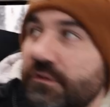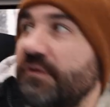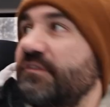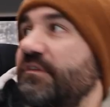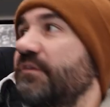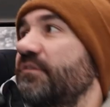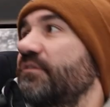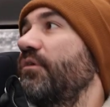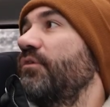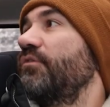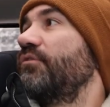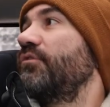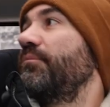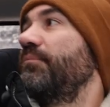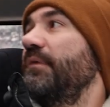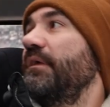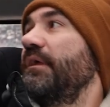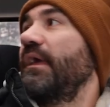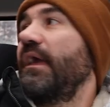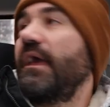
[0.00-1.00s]
This is going to
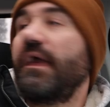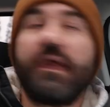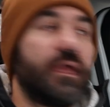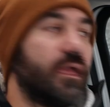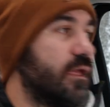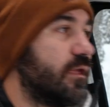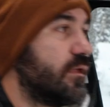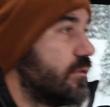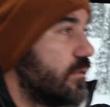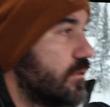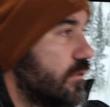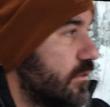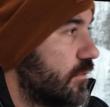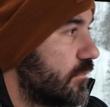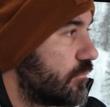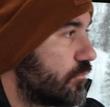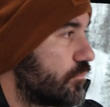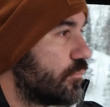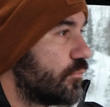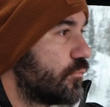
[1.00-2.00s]
be a
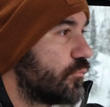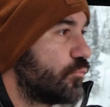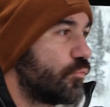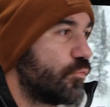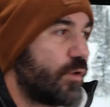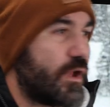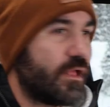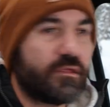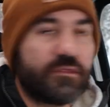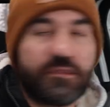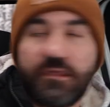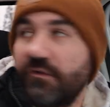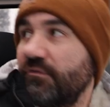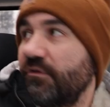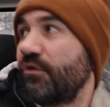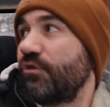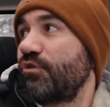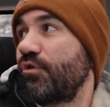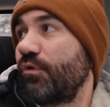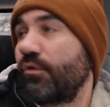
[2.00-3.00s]

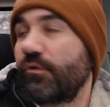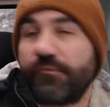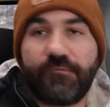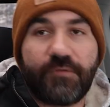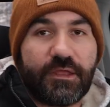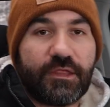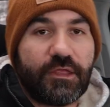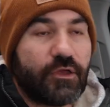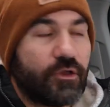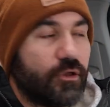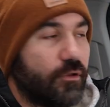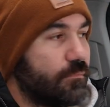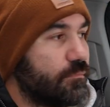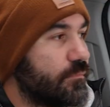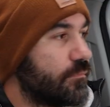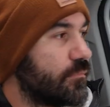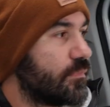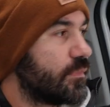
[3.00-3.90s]
relatively short video.